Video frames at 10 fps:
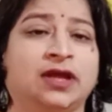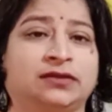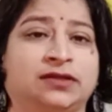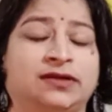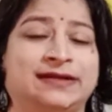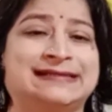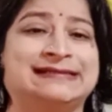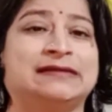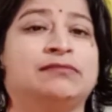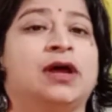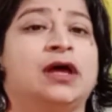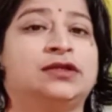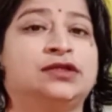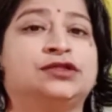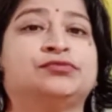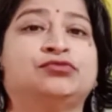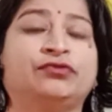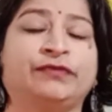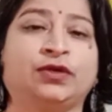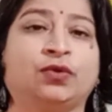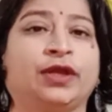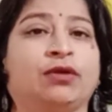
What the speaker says: there is some adult movie going